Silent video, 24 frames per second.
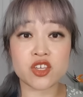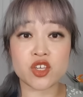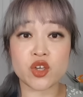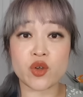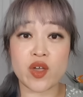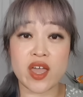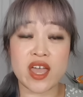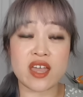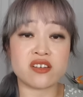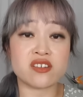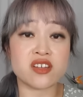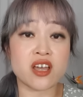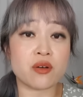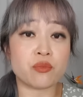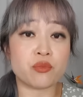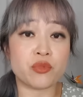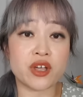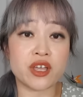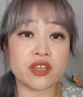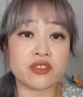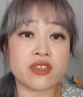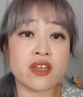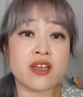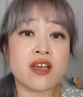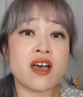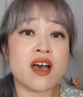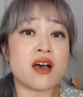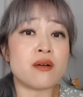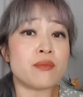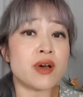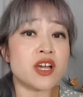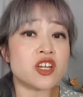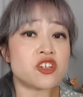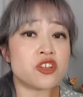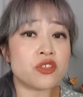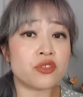you end up with a
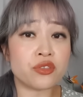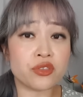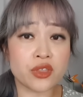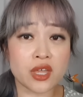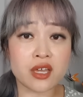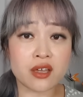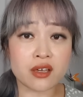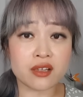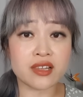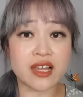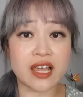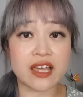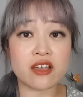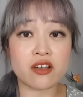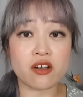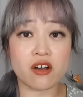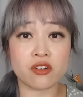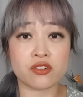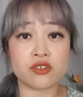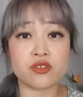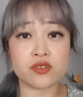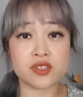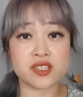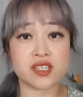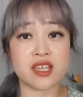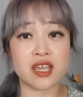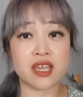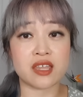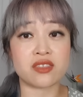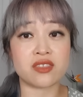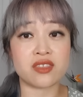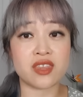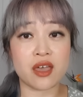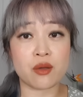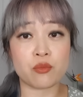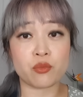much thicker layer on your
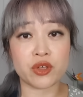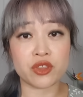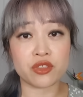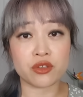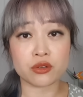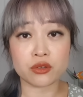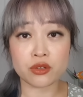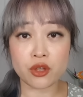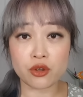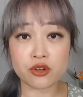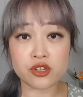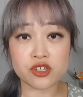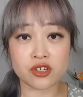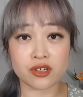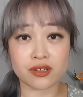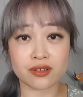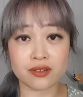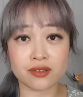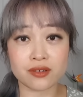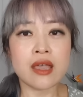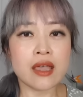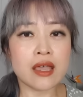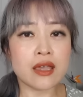skin than with a lotion.